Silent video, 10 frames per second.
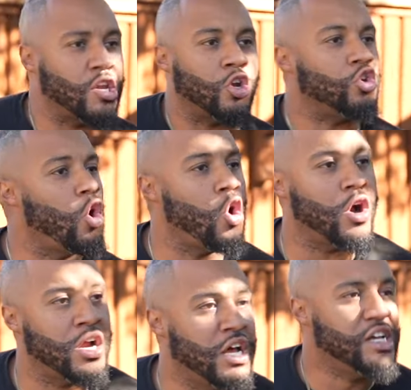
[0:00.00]
in the
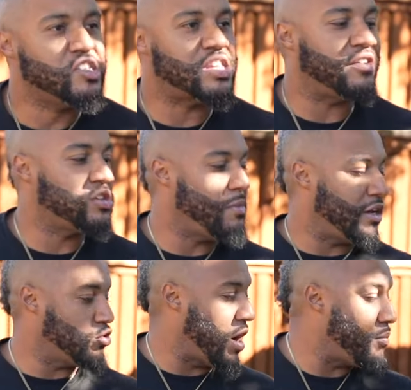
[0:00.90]
door, safe,
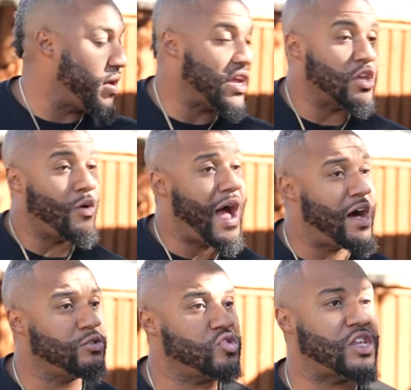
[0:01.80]
somebody trying to break in your
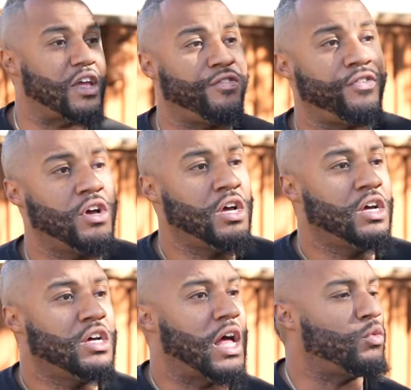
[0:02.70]
house, safe.
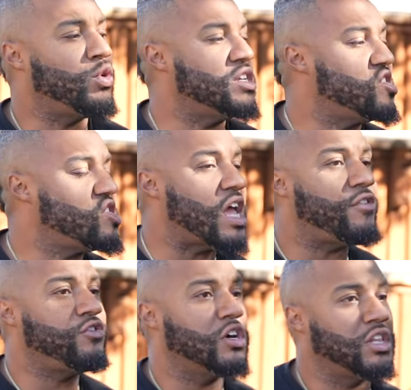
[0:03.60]
Like, what does
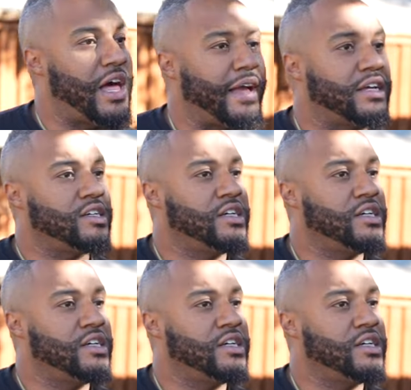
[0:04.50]
safe look like?